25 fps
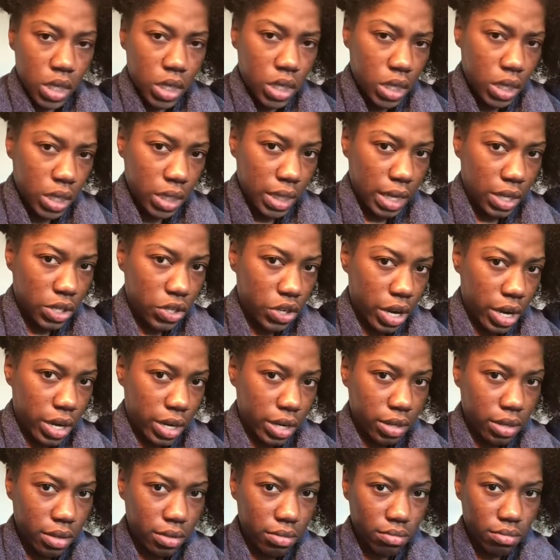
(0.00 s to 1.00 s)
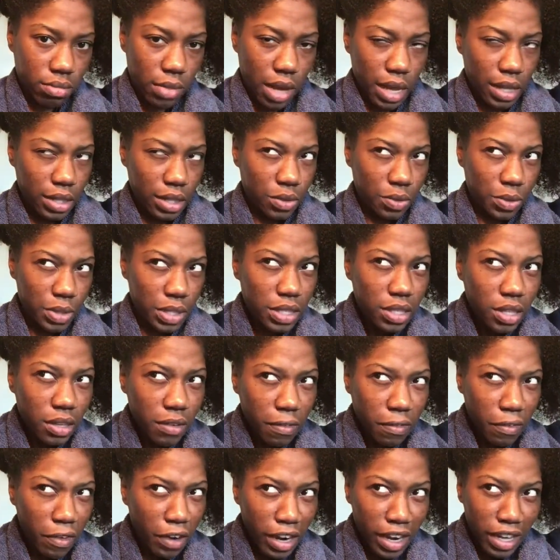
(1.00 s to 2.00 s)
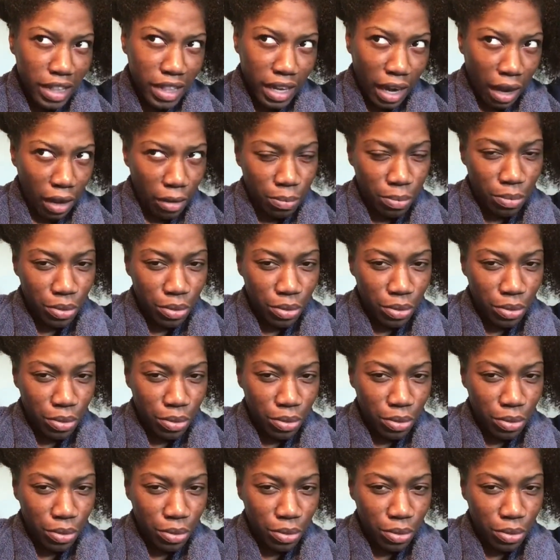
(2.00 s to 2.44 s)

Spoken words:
because I twist in the front and then I'll